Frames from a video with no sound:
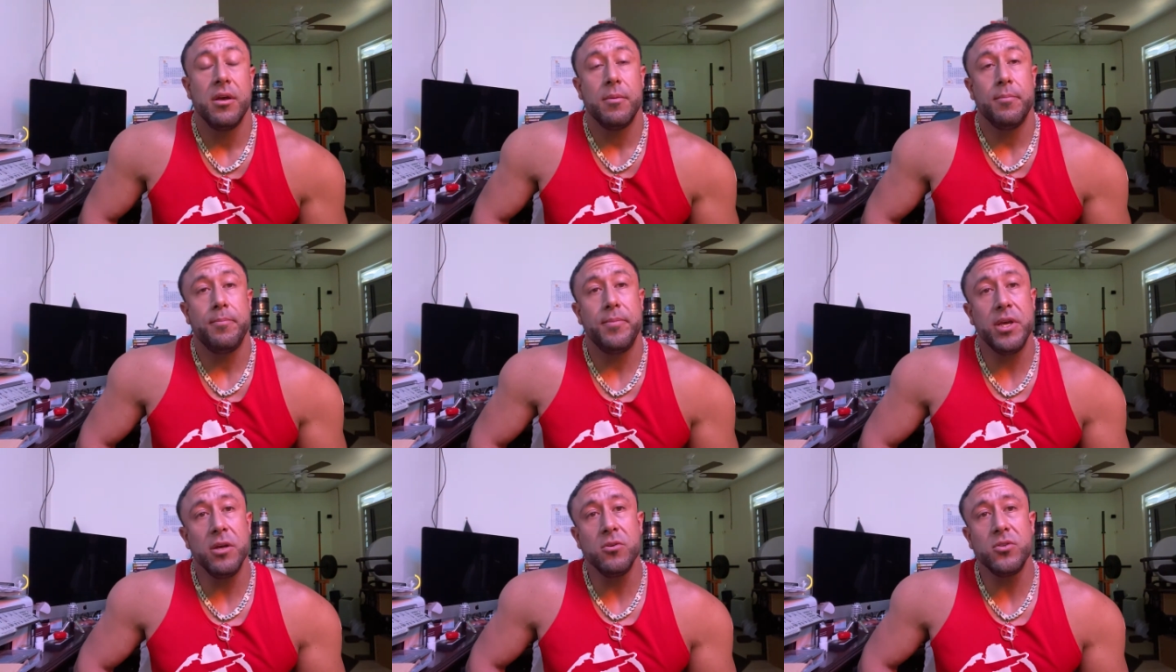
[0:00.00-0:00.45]

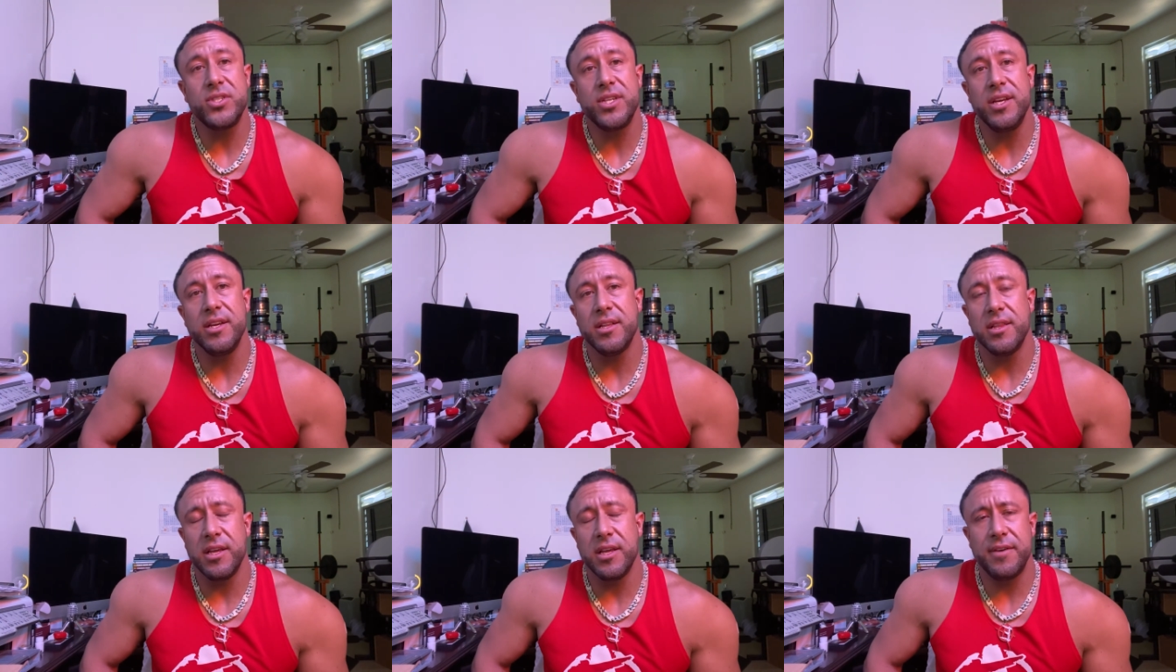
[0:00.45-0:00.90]
Bill
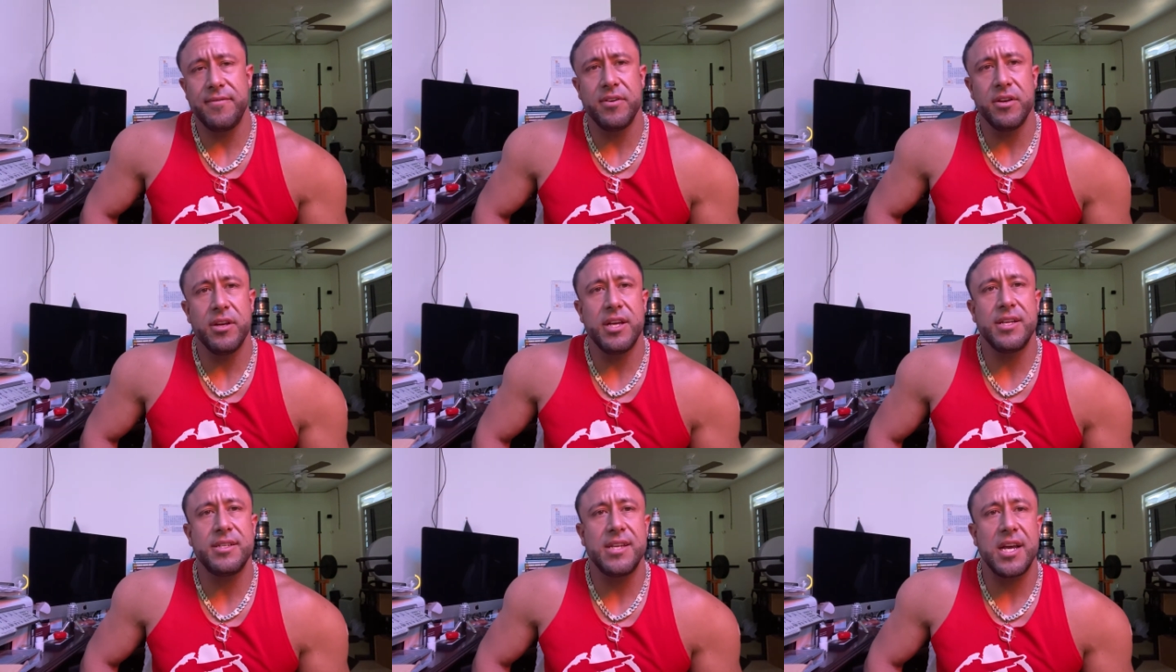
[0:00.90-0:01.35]

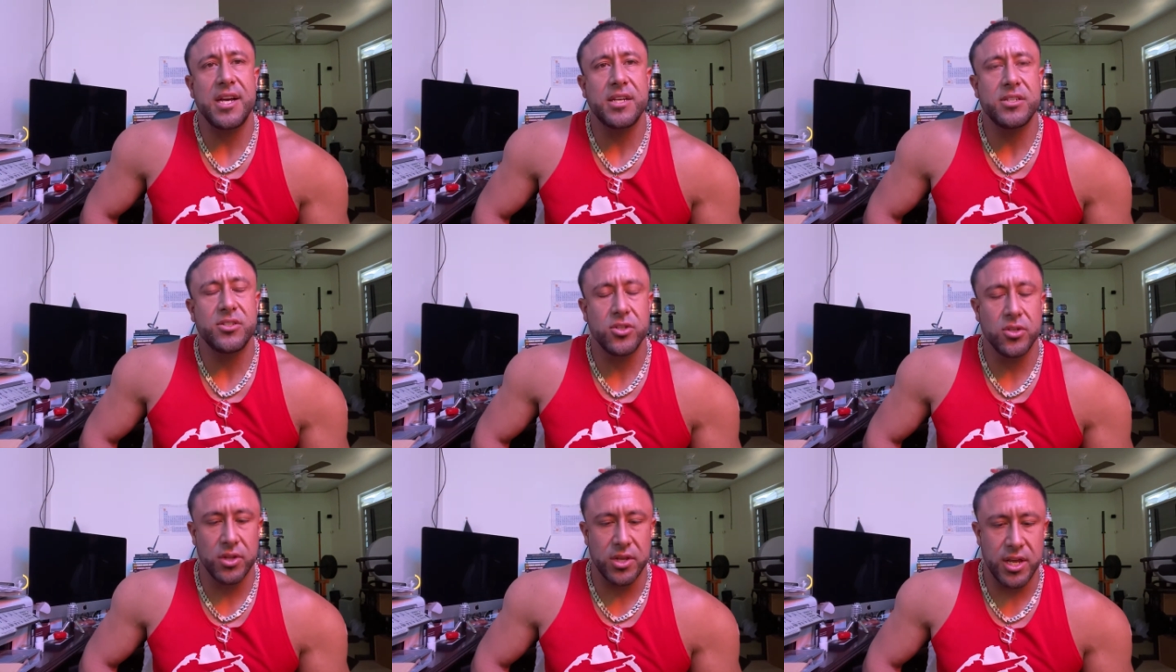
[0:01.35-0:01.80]
C-11 is
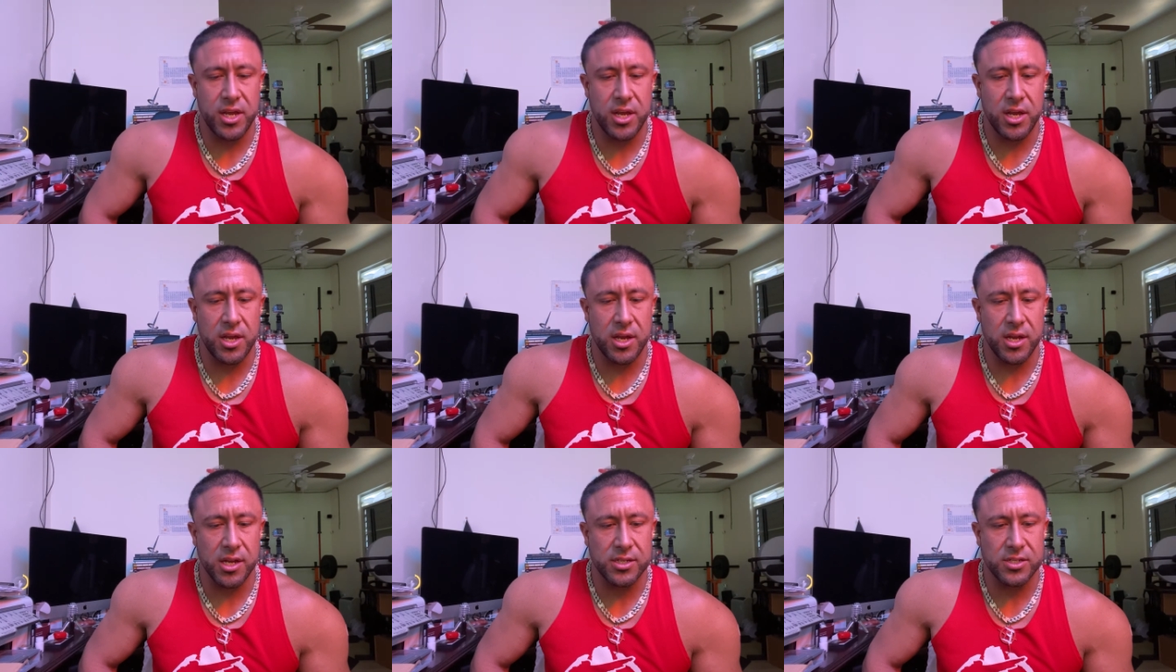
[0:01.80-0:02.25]

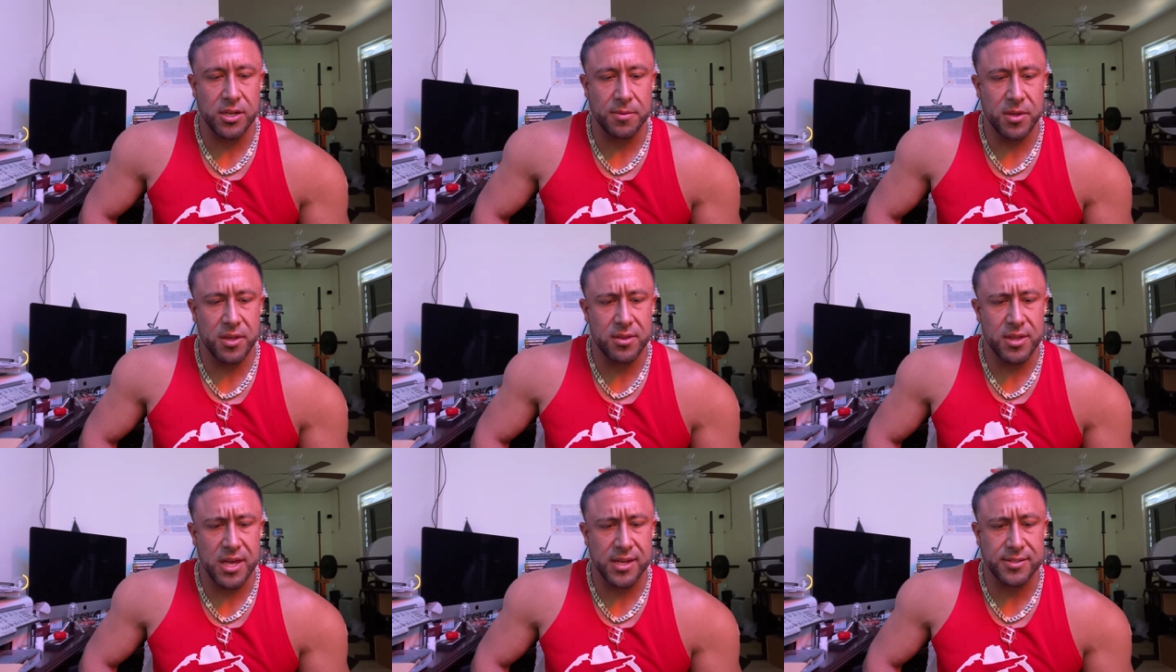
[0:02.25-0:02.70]
actually
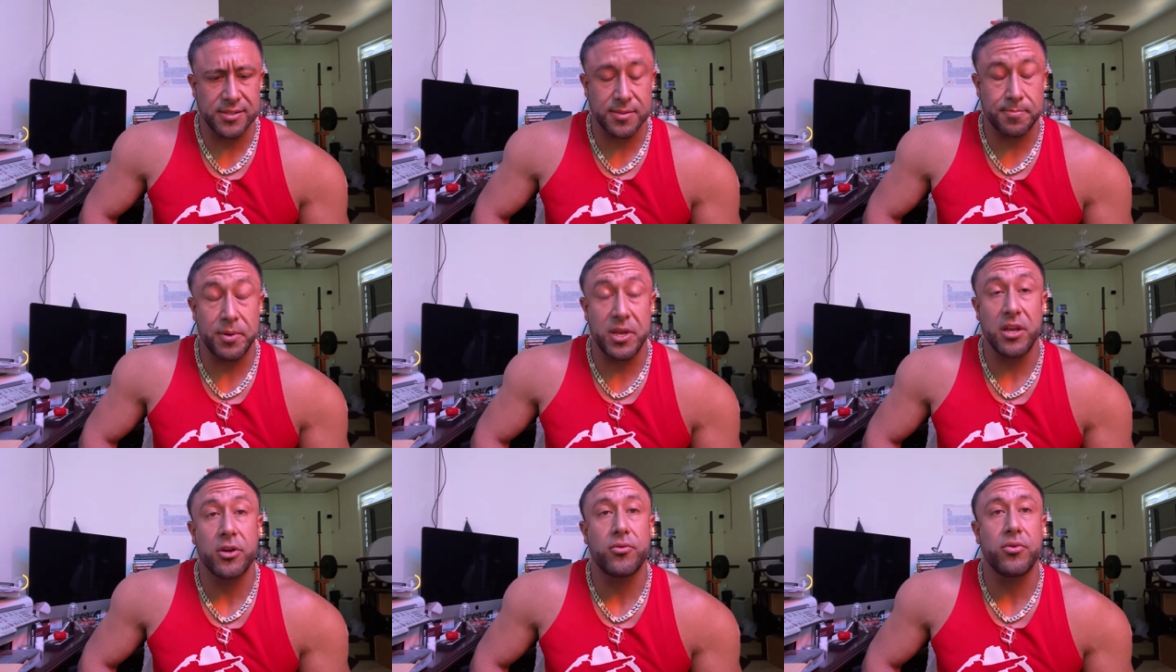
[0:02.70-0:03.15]
something that's
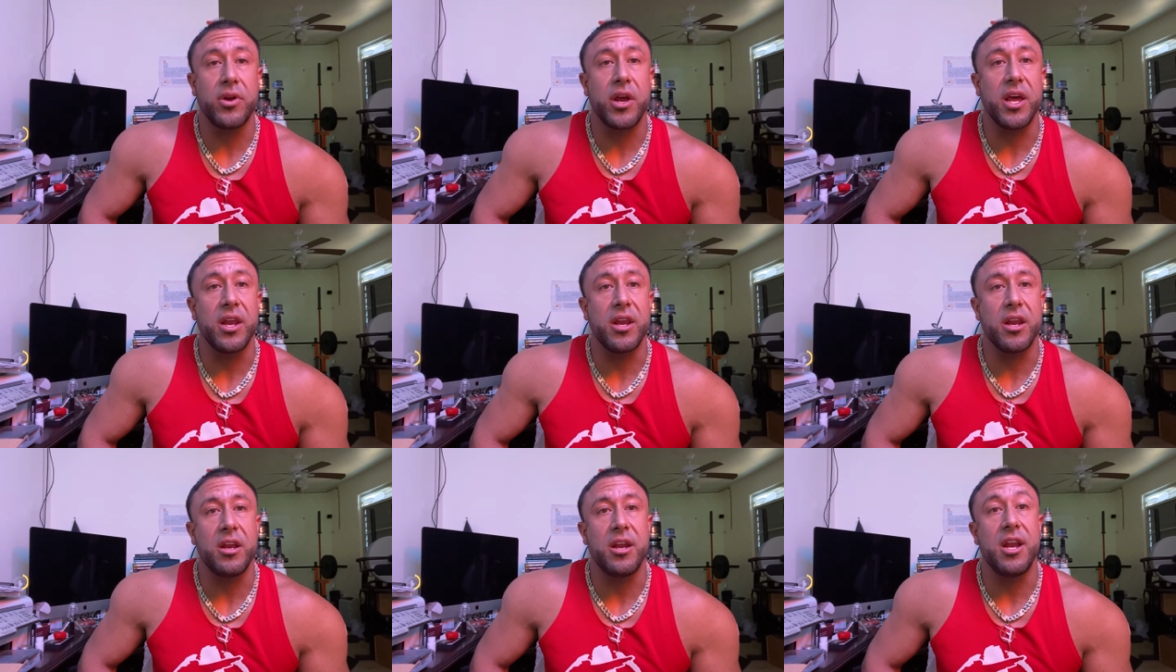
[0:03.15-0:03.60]
being
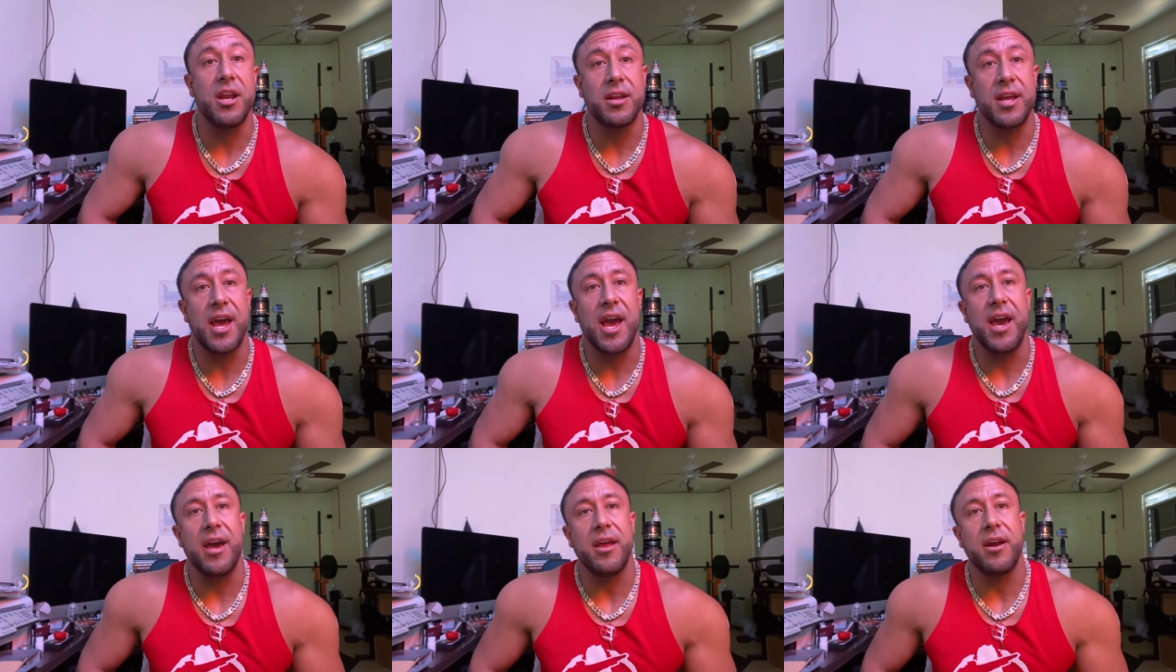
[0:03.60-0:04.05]
created in
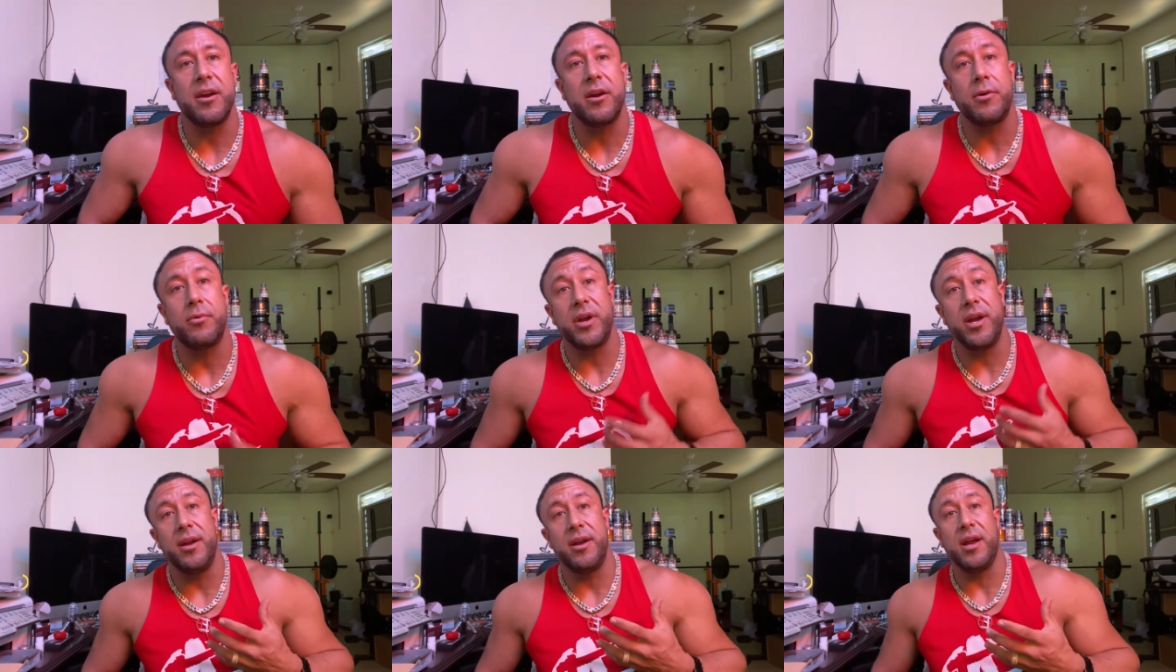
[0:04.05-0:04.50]
Canada
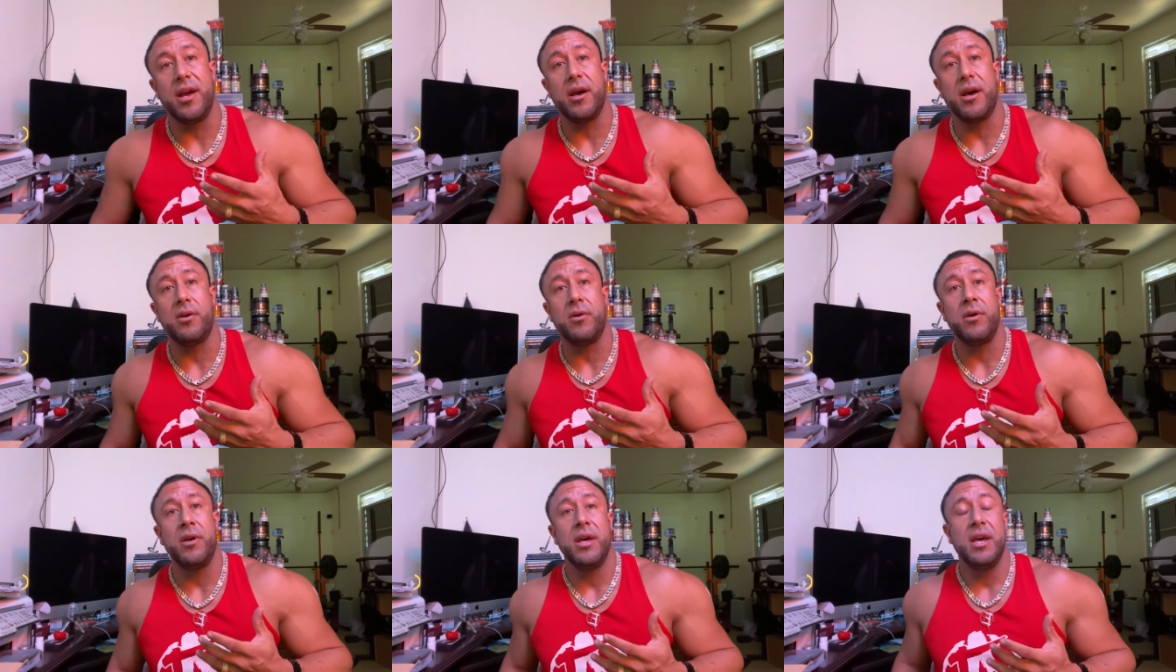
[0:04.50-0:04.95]
right now